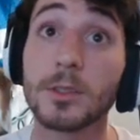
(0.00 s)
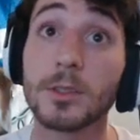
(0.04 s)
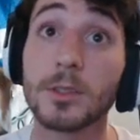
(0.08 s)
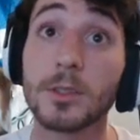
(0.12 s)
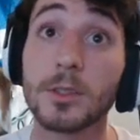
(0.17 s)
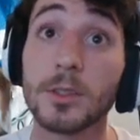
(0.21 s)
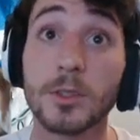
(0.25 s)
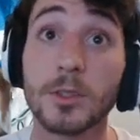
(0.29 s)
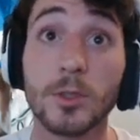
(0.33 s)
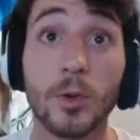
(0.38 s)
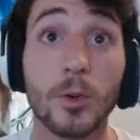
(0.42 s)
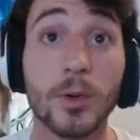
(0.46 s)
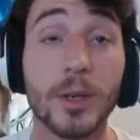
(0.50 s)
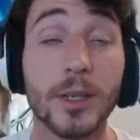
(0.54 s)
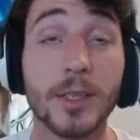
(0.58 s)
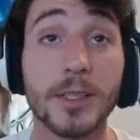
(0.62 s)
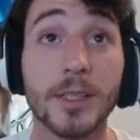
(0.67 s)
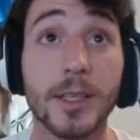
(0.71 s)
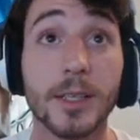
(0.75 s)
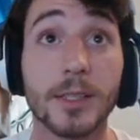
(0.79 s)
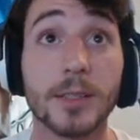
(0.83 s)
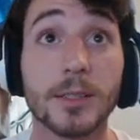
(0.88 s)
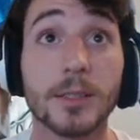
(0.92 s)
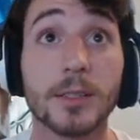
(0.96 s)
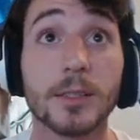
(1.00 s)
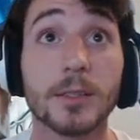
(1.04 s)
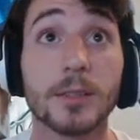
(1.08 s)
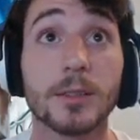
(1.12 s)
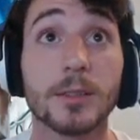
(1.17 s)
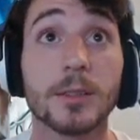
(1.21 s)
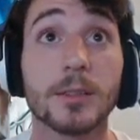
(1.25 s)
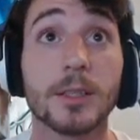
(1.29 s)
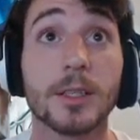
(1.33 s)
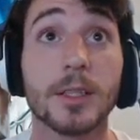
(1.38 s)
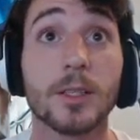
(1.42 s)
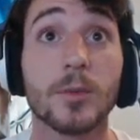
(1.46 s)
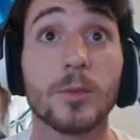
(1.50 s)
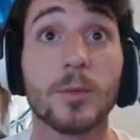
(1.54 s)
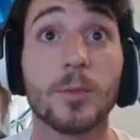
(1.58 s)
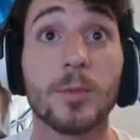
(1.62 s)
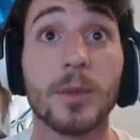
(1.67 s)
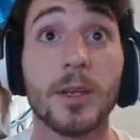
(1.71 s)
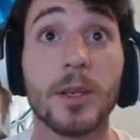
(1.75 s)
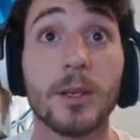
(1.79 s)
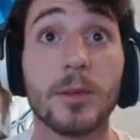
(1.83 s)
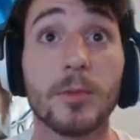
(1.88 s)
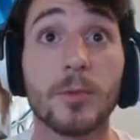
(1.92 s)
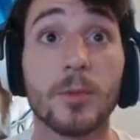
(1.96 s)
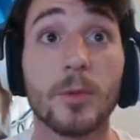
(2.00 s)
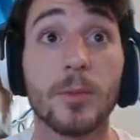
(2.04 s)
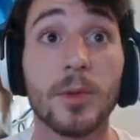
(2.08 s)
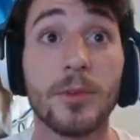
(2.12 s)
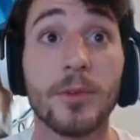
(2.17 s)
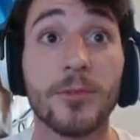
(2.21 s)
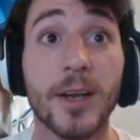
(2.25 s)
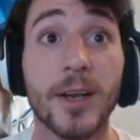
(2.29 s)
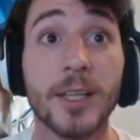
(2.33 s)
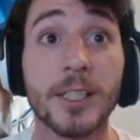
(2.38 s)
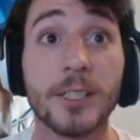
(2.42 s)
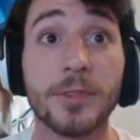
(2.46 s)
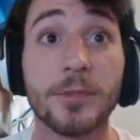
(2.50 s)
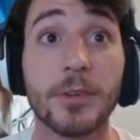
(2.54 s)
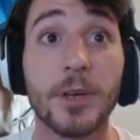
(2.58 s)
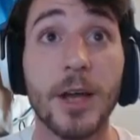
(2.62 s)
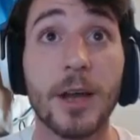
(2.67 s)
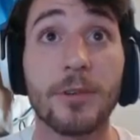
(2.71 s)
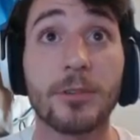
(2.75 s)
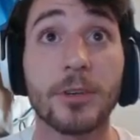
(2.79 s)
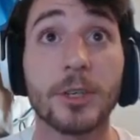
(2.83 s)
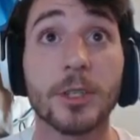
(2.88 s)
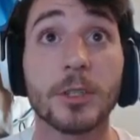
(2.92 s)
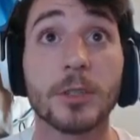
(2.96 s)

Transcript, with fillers: Just don't exist. And we'll be friends forever.